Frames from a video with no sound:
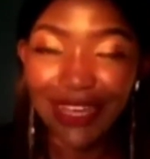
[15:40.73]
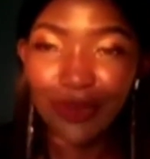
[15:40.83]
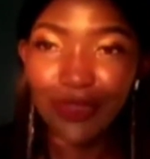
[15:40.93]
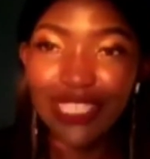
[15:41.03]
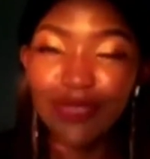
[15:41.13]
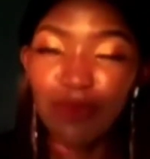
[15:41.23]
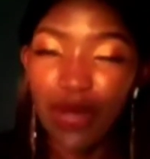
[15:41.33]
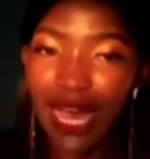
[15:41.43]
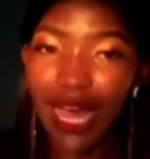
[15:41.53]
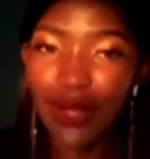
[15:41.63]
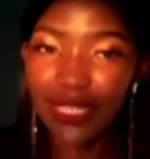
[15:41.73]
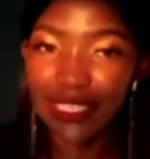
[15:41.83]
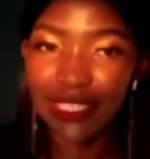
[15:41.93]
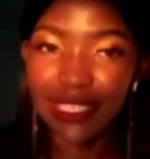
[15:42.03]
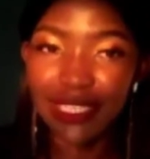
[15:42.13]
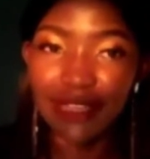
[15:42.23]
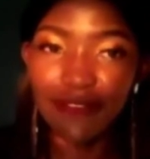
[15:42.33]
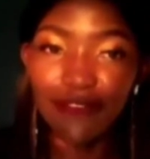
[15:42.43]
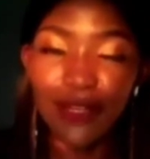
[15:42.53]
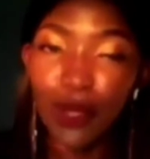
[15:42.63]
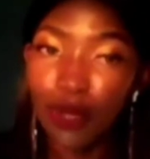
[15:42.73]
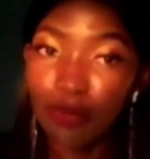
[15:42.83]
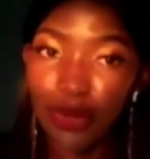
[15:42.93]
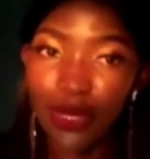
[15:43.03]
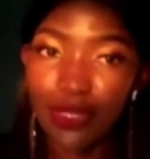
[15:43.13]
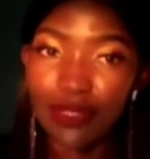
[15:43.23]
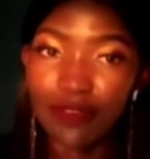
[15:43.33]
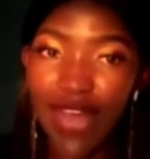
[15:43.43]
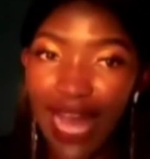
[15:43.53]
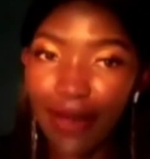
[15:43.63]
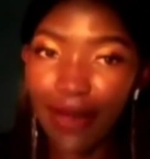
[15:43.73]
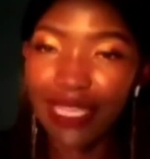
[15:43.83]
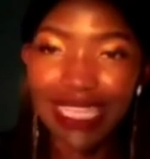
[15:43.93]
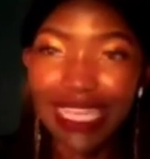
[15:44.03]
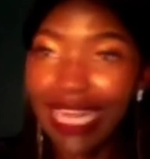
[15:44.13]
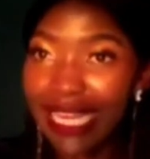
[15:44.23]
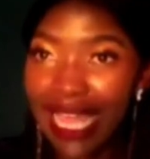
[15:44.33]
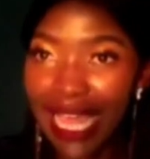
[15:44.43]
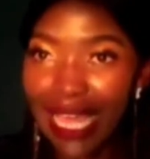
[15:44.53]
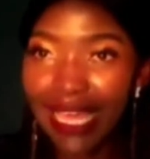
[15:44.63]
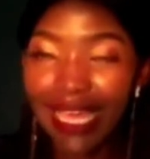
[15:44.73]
which is power outages for long periods of hours in a day.